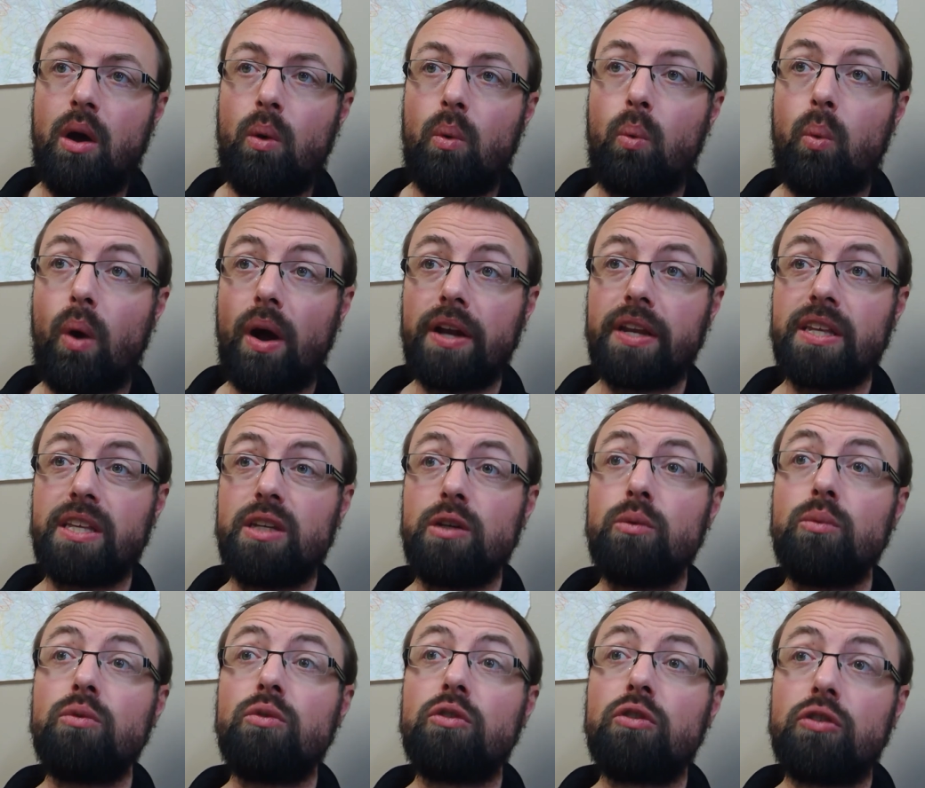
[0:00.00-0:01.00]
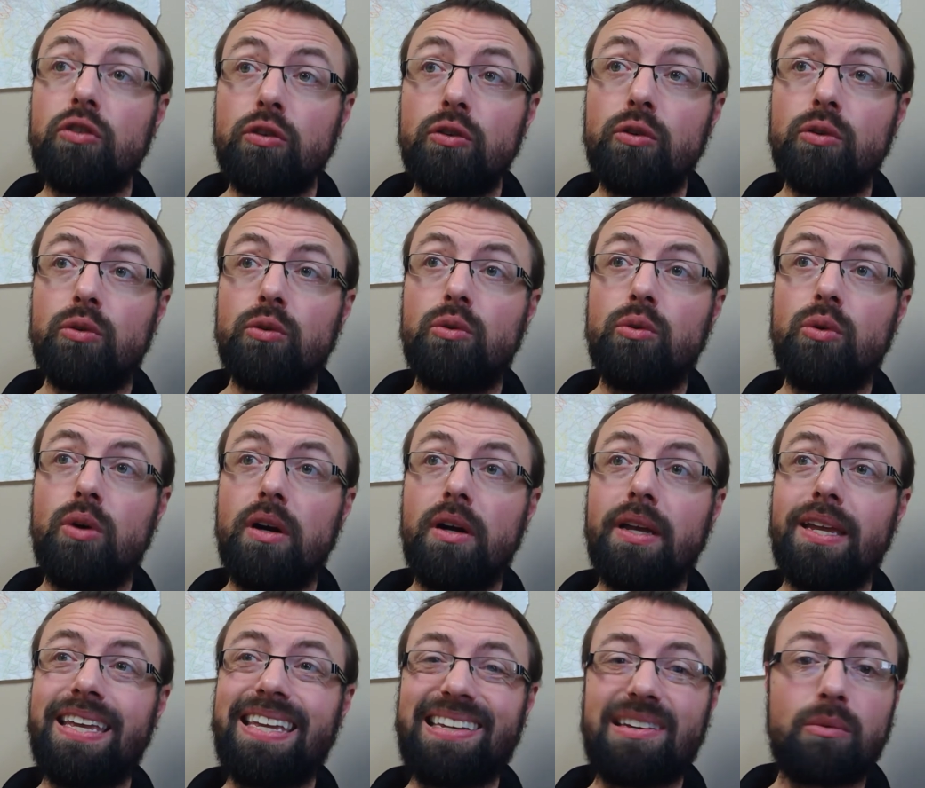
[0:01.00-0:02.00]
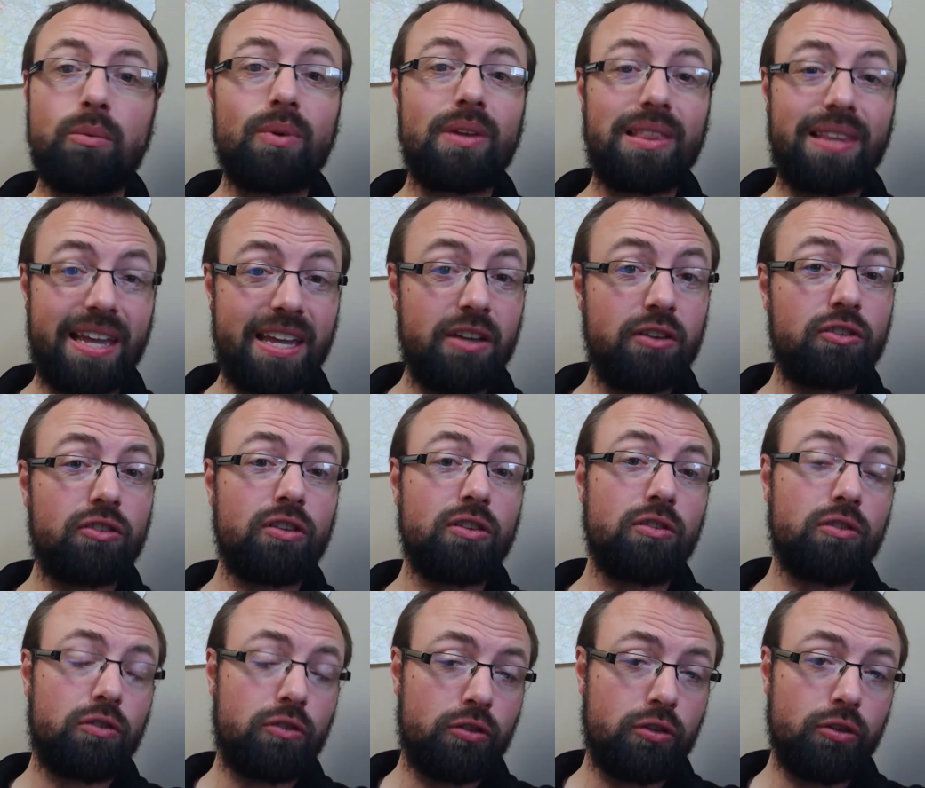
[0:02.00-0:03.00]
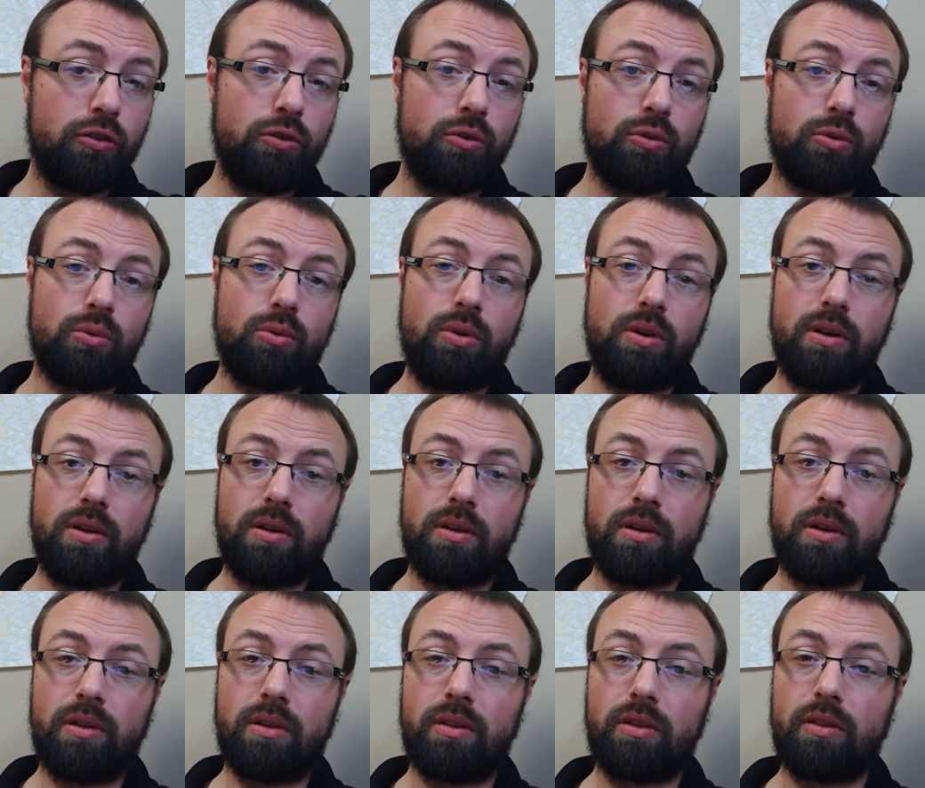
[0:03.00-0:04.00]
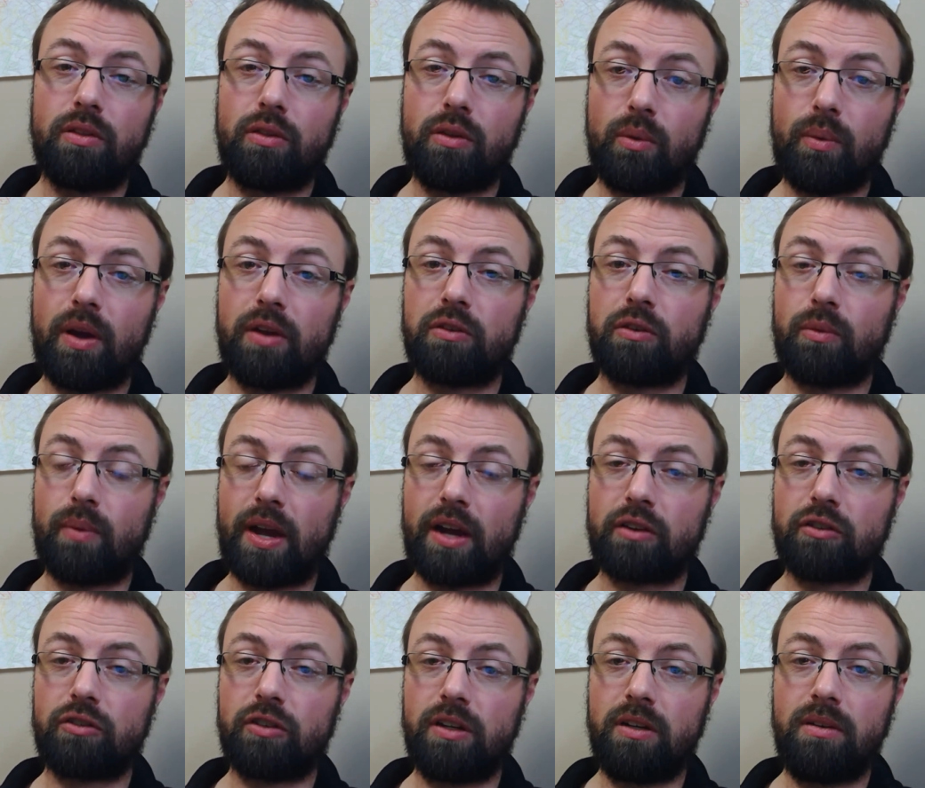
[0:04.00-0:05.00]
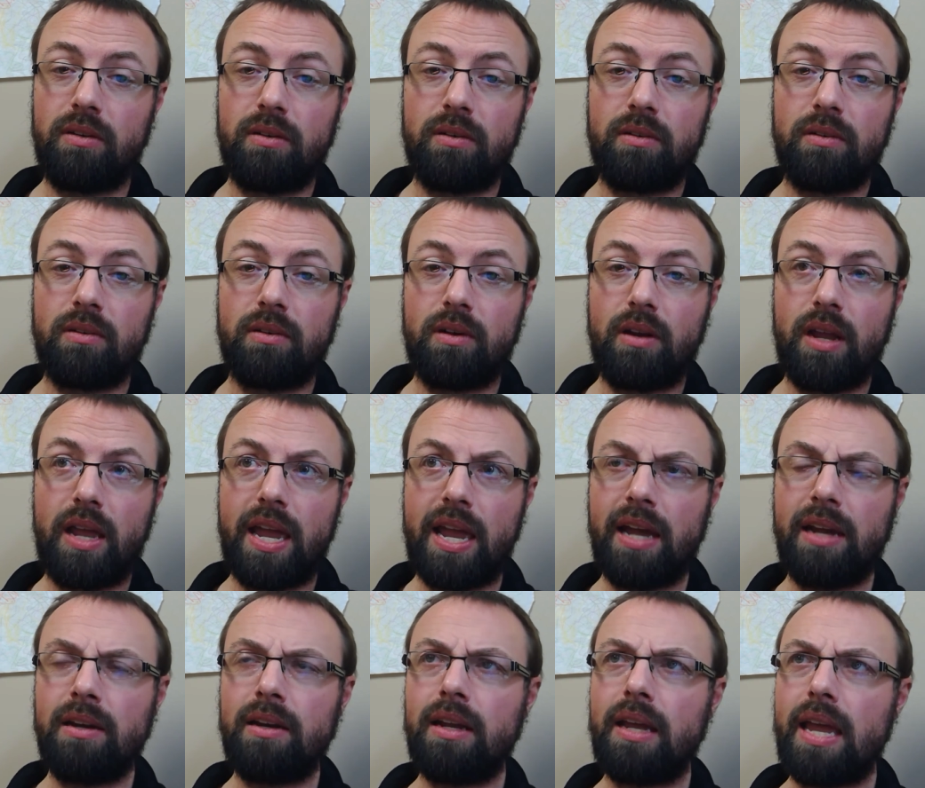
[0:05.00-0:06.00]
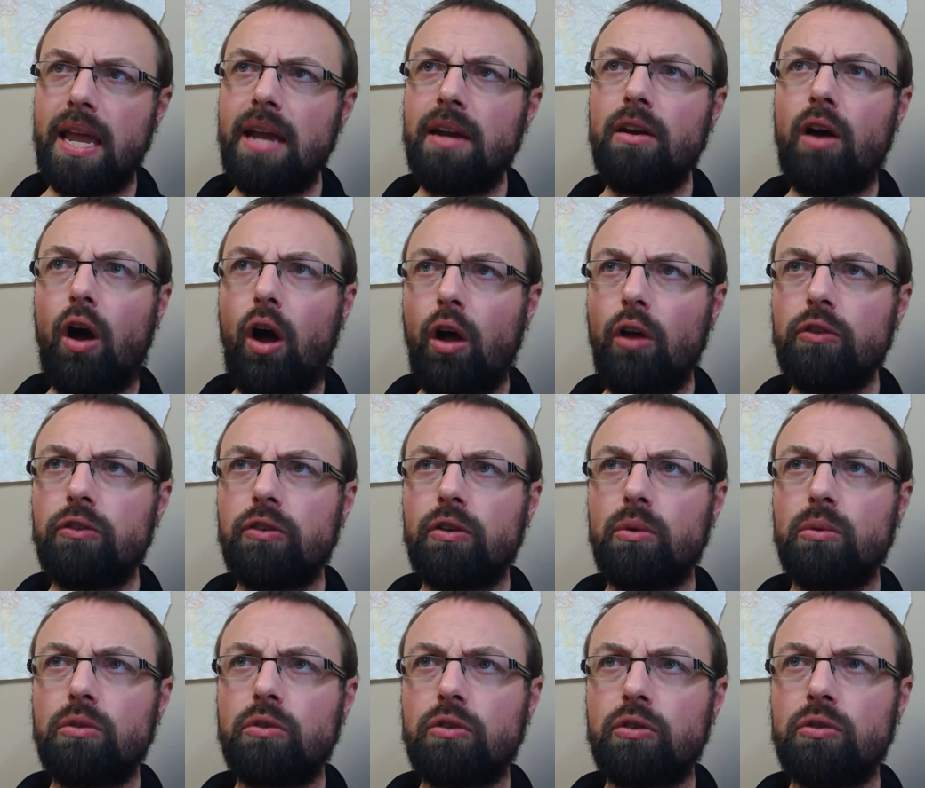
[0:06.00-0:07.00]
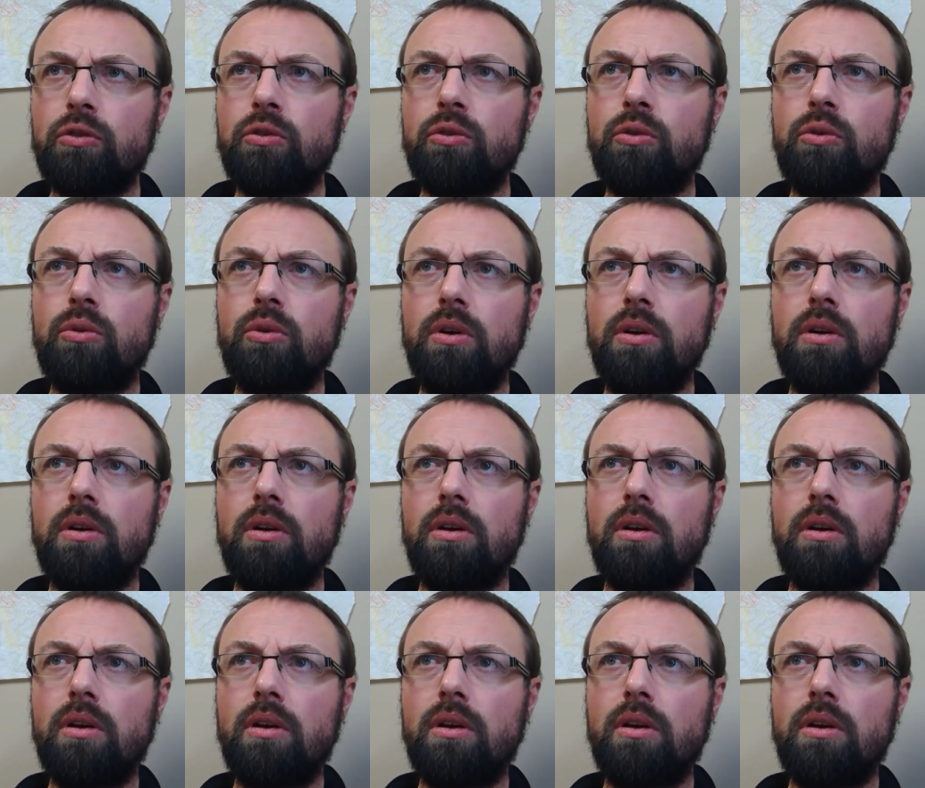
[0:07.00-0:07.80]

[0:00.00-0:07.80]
what you do in relation to the resurrection, and also to